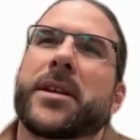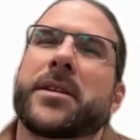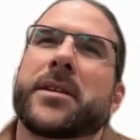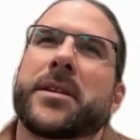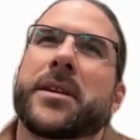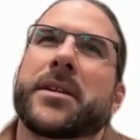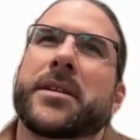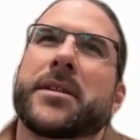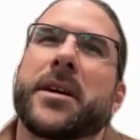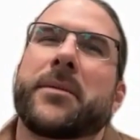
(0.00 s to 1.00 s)
it
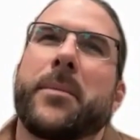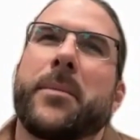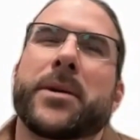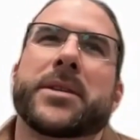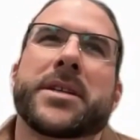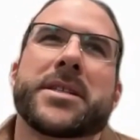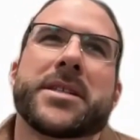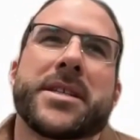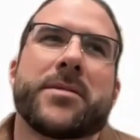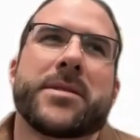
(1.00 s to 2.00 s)
about this,
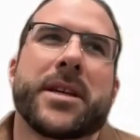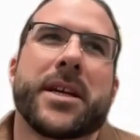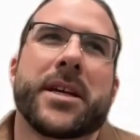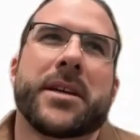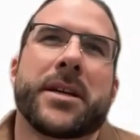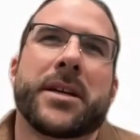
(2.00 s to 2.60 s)
it sounds like,